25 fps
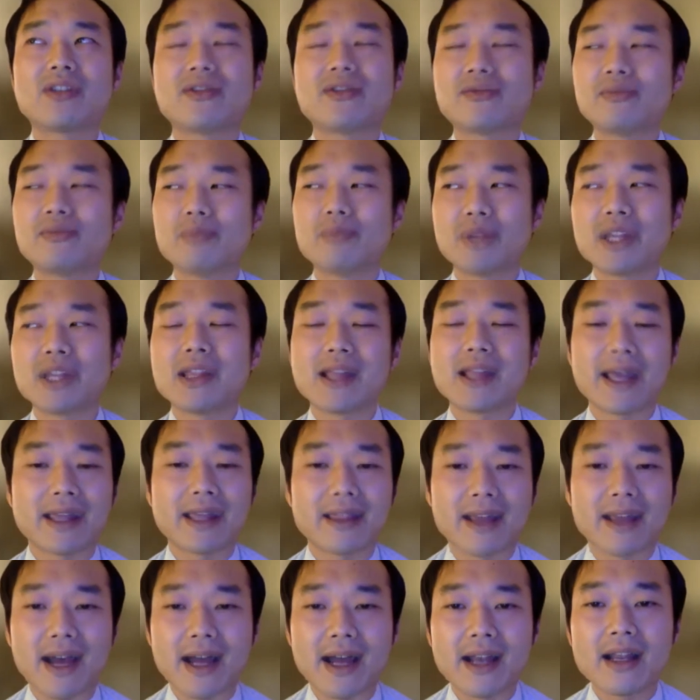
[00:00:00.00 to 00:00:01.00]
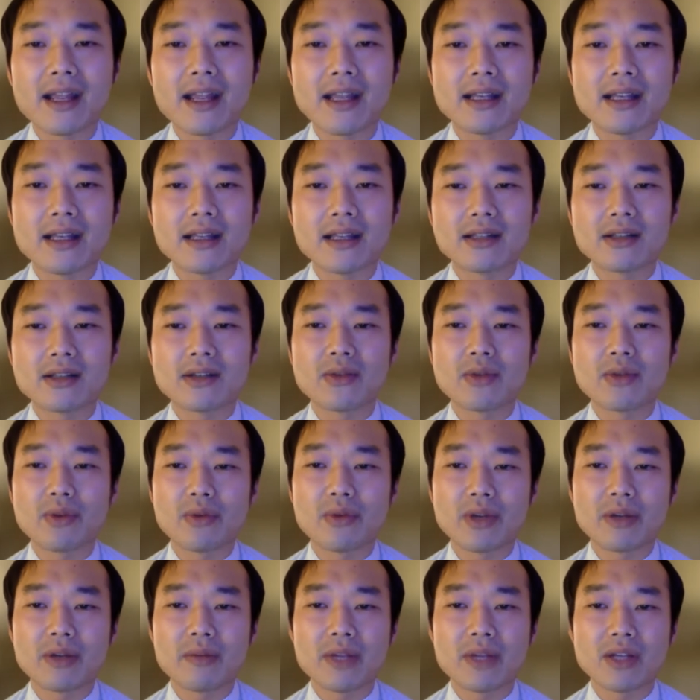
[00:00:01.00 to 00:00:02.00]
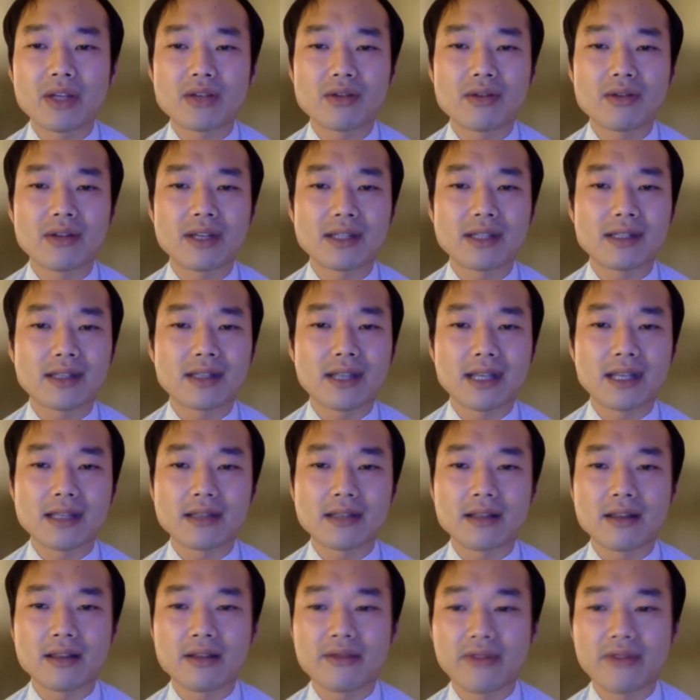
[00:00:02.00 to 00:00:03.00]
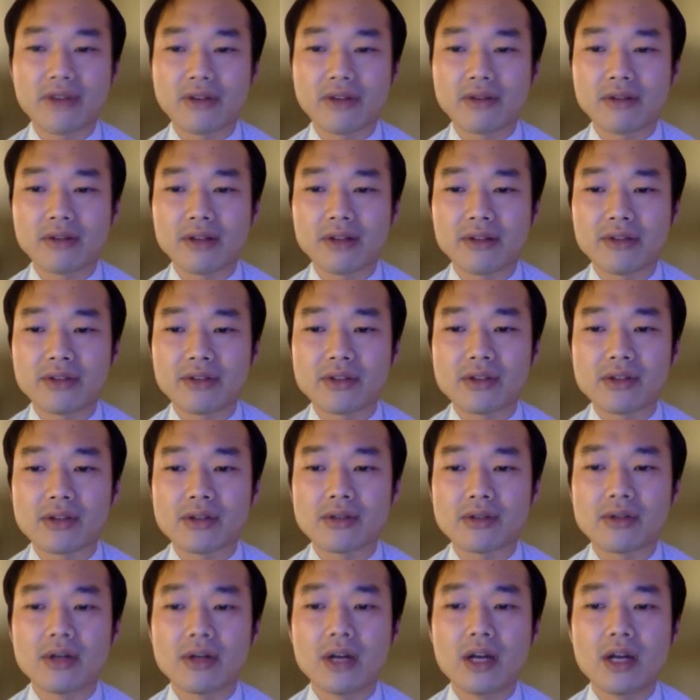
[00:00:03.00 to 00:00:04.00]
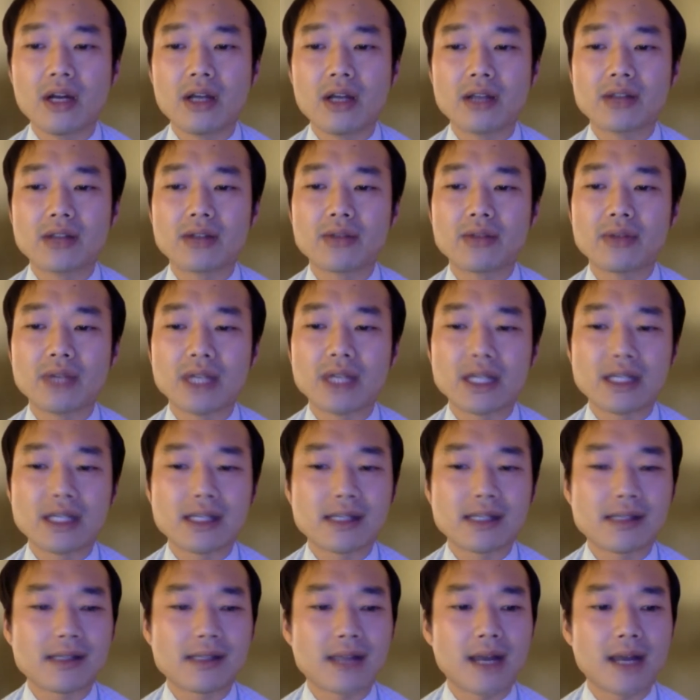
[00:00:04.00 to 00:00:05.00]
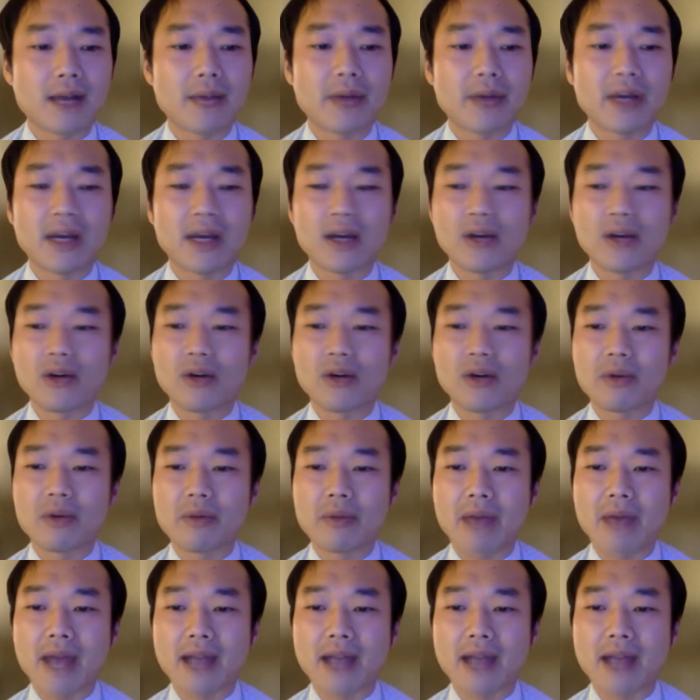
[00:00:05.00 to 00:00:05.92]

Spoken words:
been like that. And so we want to make sure that's the case on the federal level too. So we need to stop corporate PAC